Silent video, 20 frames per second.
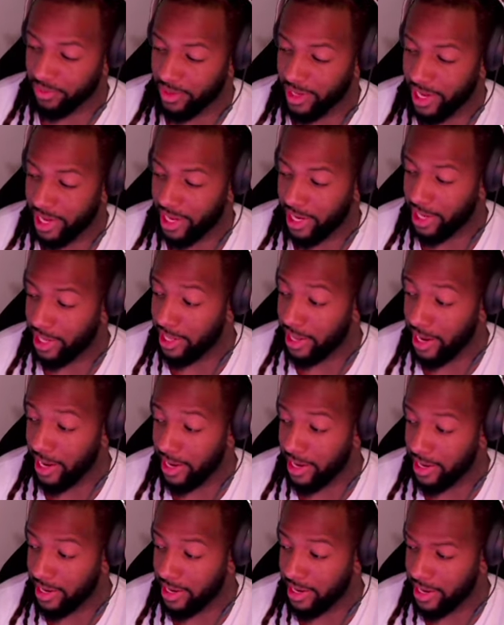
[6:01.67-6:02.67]
And
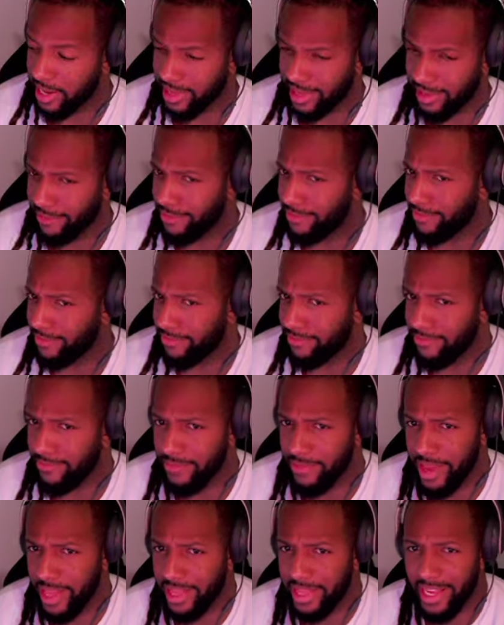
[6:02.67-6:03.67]
they the
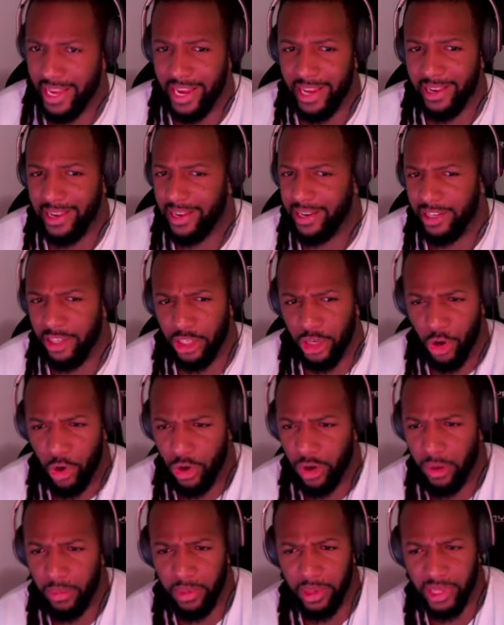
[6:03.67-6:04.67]
at the end they showed
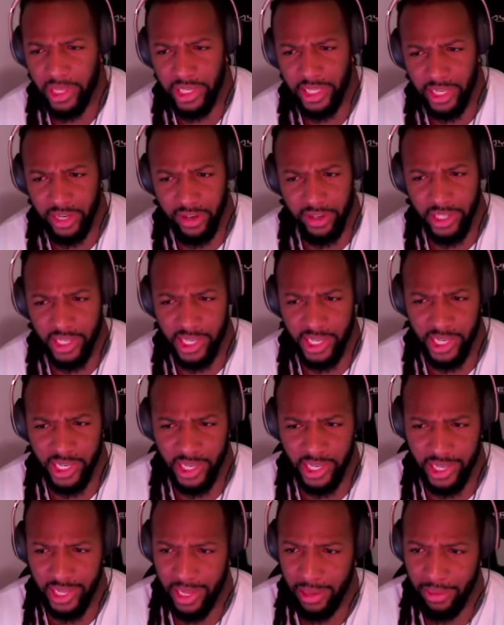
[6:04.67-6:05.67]
up at the
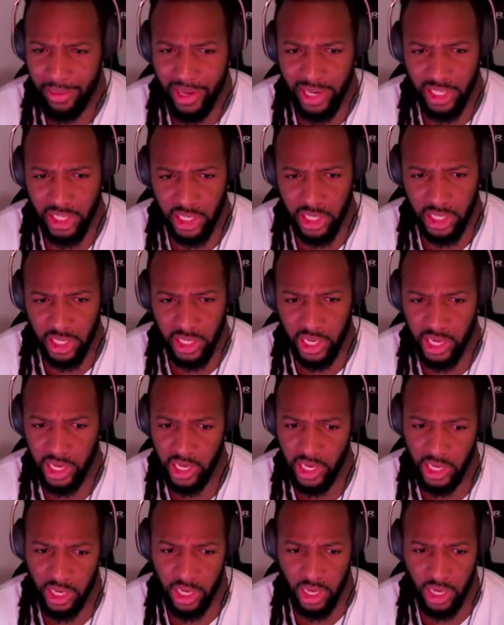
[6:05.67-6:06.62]
Seireitei and they basically like